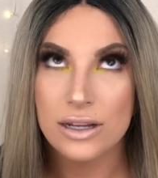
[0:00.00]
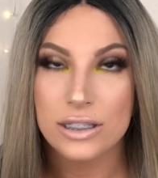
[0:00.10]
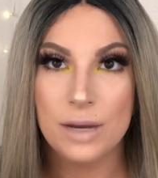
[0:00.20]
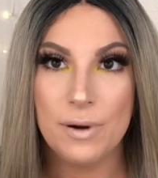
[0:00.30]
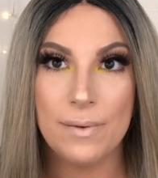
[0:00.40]

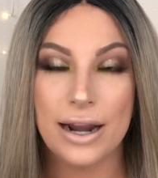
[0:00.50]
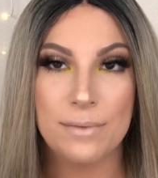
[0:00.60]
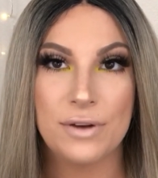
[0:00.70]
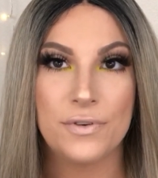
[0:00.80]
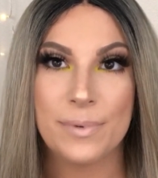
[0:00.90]
super
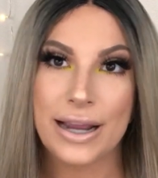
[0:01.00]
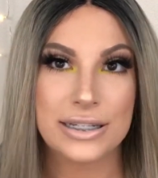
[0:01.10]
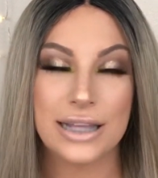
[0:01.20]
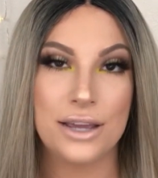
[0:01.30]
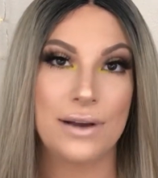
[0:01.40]
random
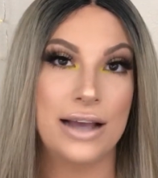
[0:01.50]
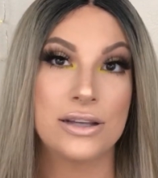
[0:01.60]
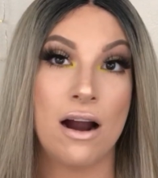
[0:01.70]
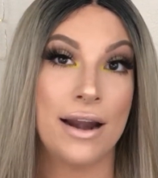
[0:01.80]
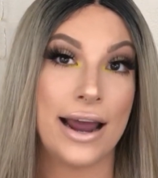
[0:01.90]
information that you guys
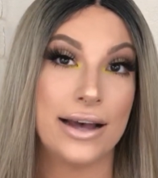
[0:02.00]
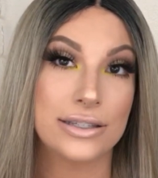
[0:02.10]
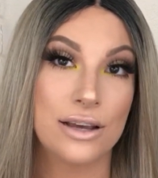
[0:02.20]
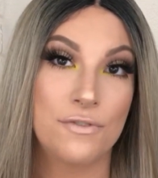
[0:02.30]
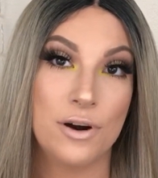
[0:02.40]
aren't
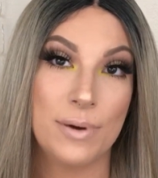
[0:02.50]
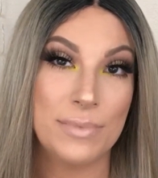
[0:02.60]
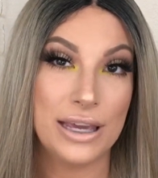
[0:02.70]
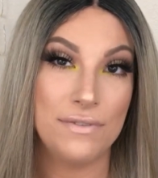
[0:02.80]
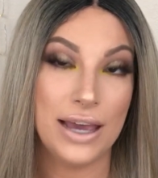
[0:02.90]
asking for, but I'm
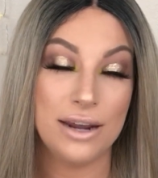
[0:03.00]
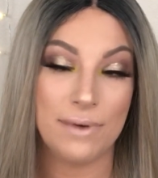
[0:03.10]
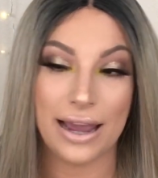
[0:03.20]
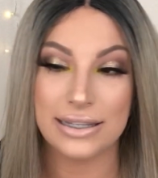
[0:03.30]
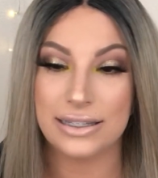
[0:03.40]
gonna give you
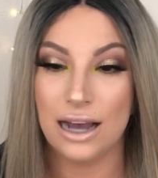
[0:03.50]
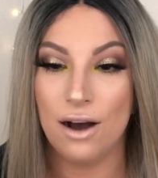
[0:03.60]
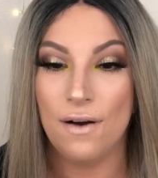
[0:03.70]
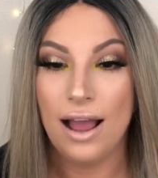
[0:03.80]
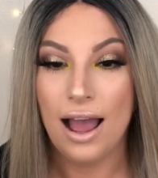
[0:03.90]
anyway.
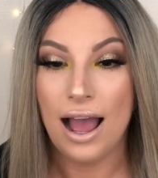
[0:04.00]
So,